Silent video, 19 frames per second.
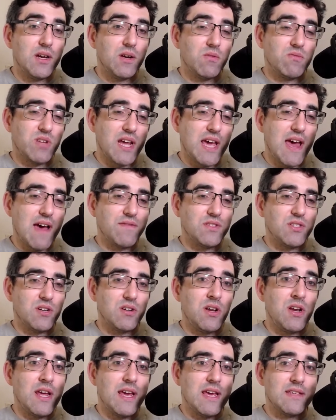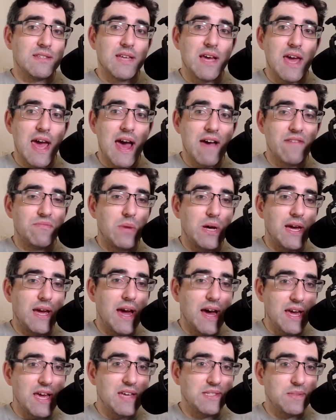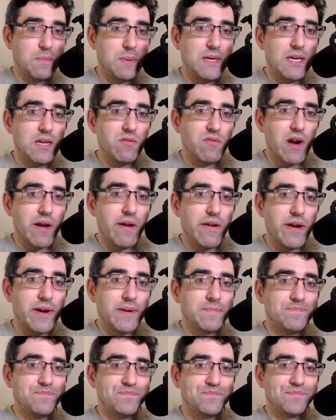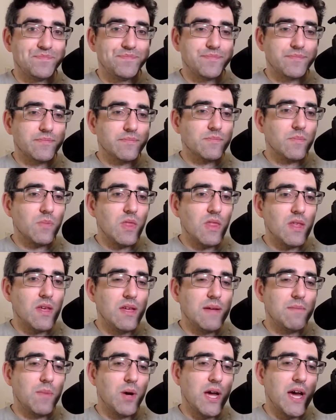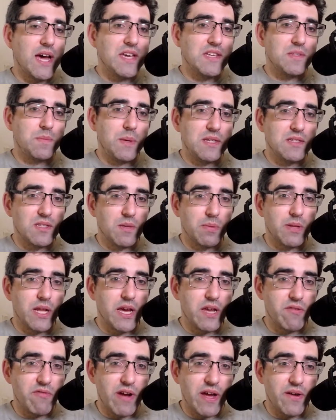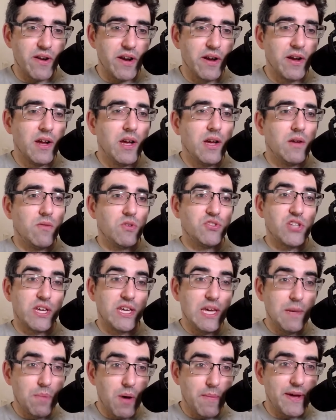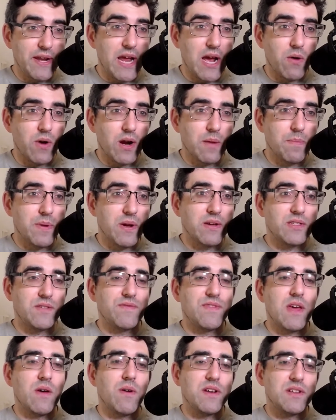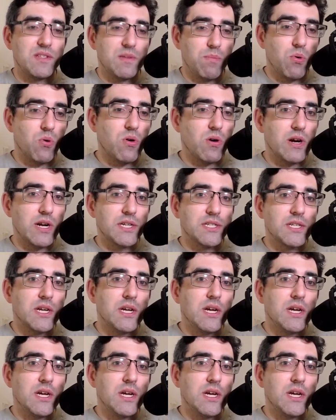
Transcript: What I have done is I have my ISP router, my ISP supplied router, which I keep on my network because if they want to support